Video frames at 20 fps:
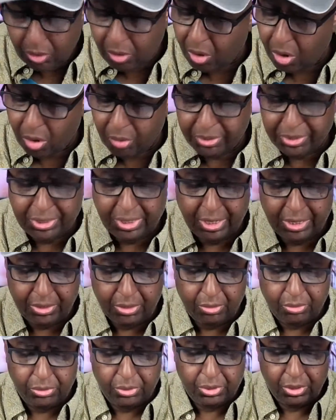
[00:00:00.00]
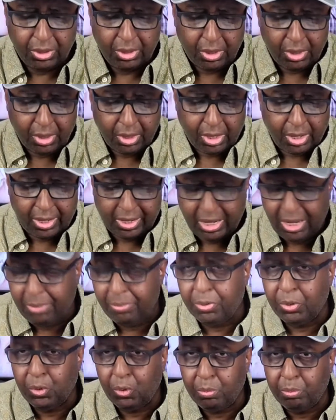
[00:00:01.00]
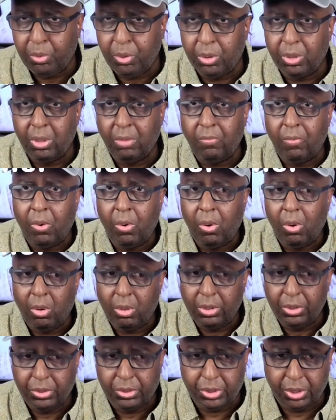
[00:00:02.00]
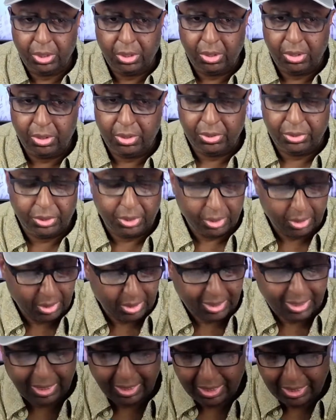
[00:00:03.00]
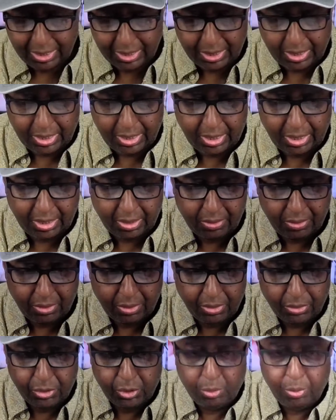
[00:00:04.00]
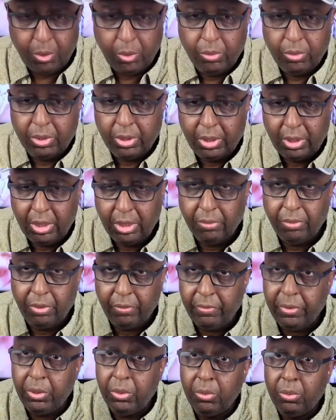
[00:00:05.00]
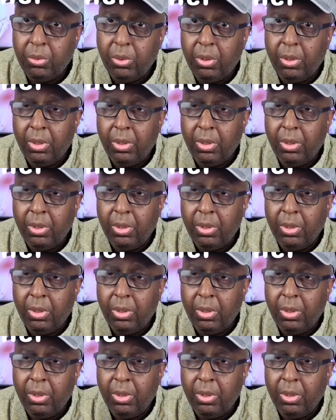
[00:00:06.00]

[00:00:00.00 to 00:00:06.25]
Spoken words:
I always take notes. I keep a notebook of all the cigars that I smoke and review,